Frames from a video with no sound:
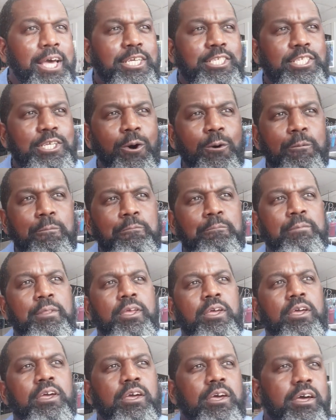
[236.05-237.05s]
So,
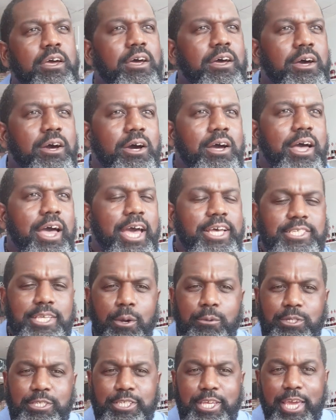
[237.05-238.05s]
as I
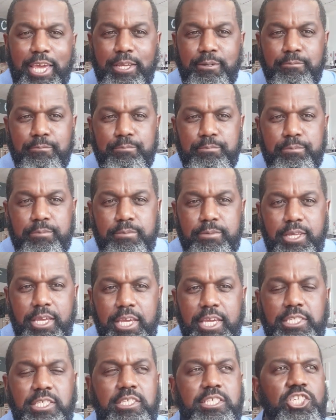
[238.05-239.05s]
was saying,
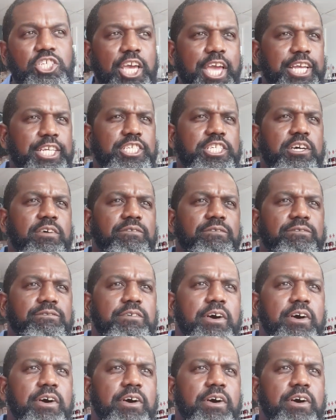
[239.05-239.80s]
it's the change of